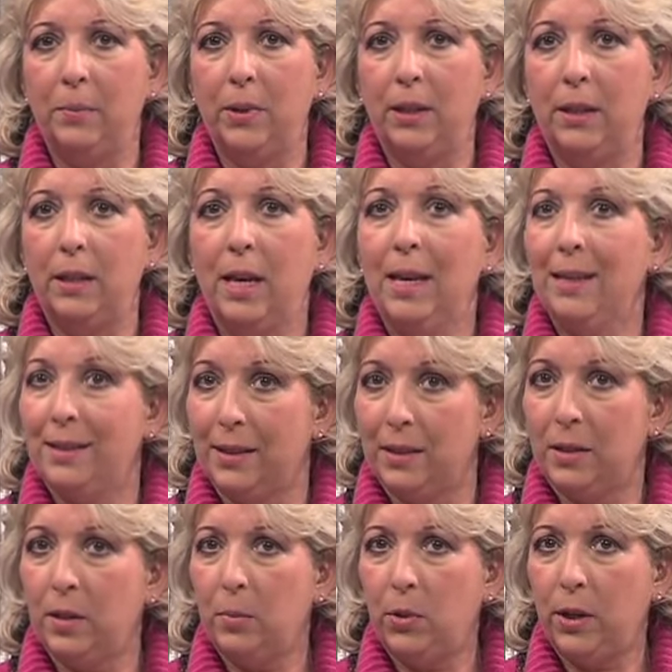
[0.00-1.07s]
but says
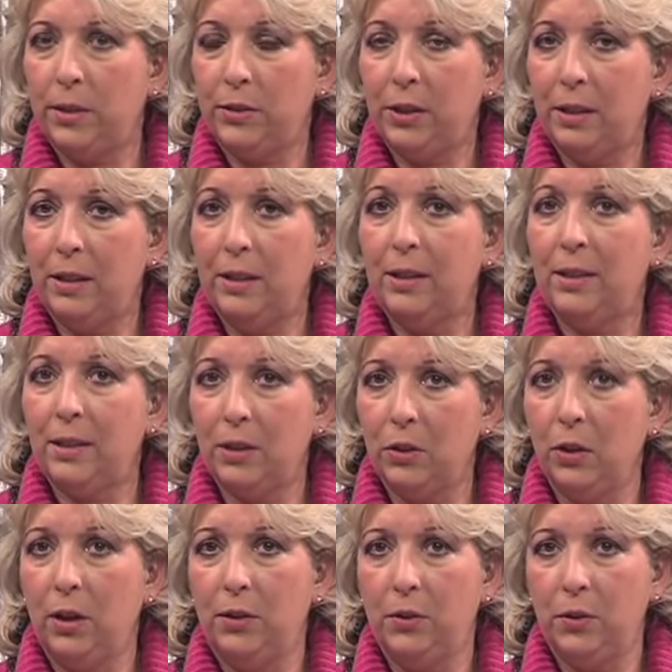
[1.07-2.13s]
the project is
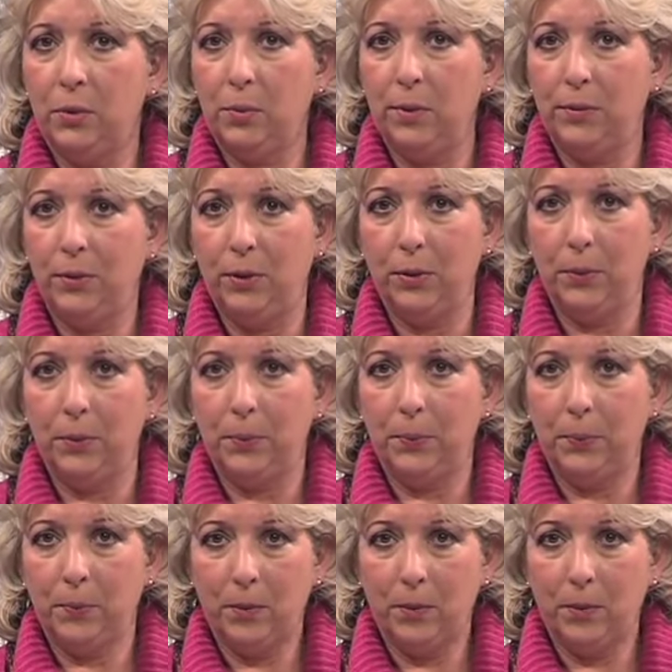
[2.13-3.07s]
still under review.